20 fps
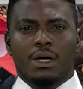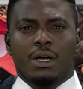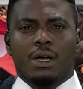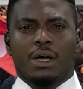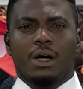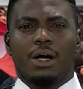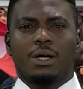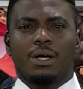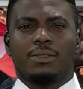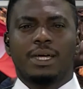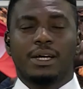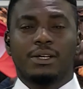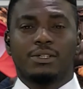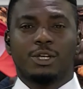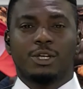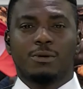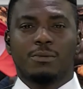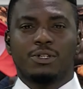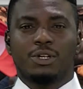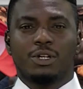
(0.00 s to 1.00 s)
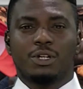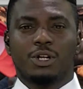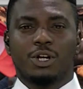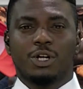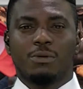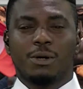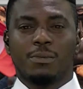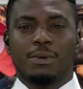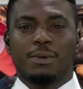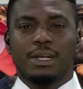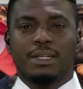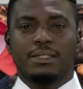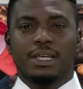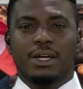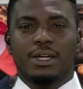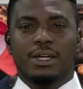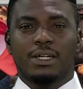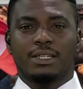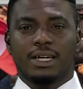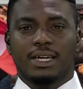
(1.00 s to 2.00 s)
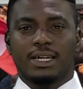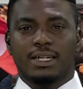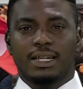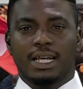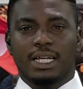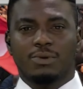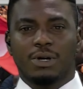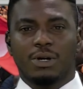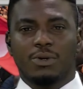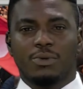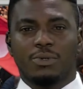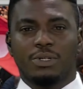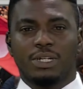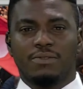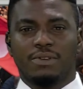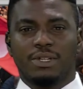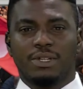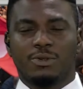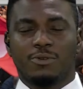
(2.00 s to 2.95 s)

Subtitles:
All right, thank you so much, Honorable Ebenezer Oyetakin. That's where we'll leave it.